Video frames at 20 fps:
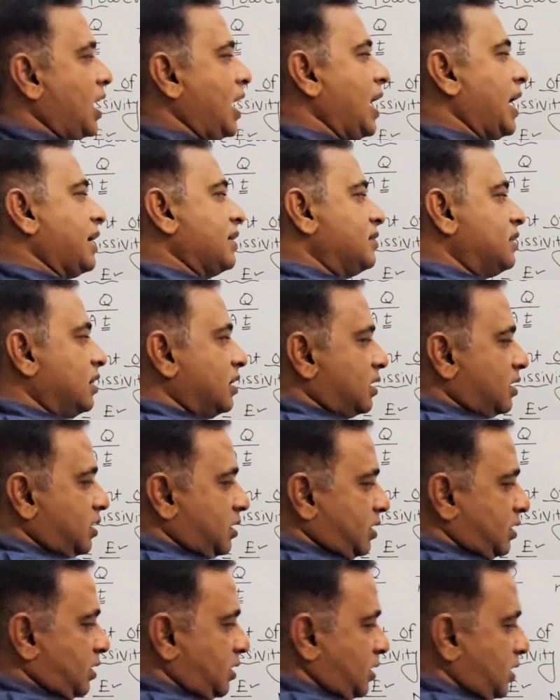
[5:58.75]
Or
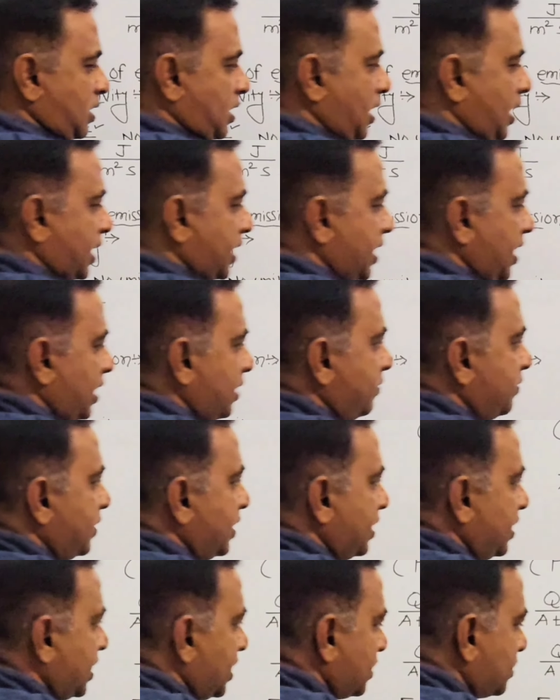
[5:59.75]
either,
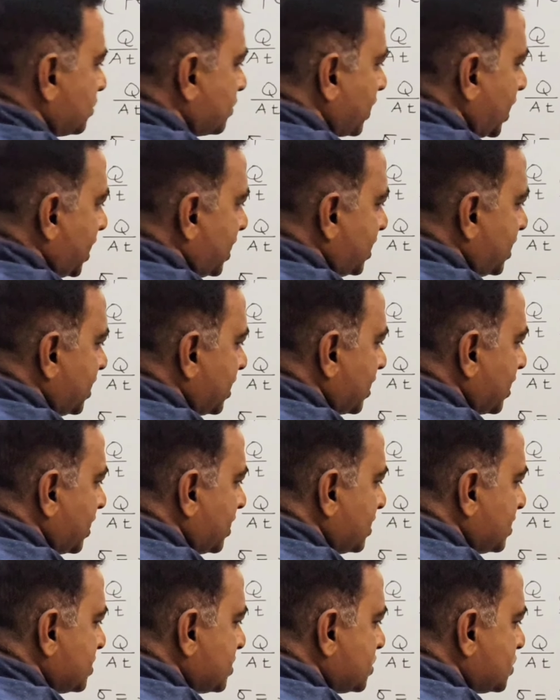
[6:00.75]
again we need to write,
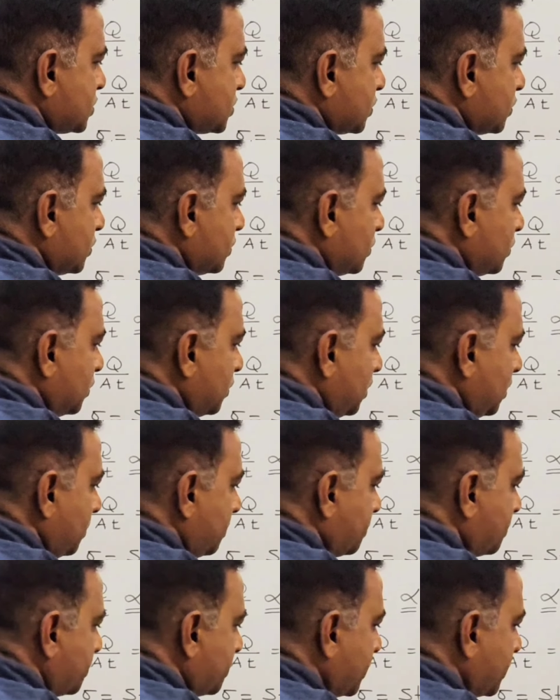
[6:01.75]
here it is, joule
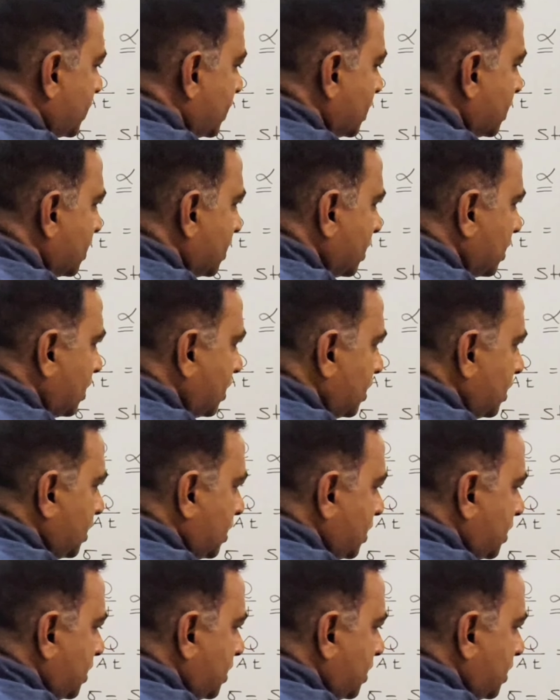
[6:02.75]
per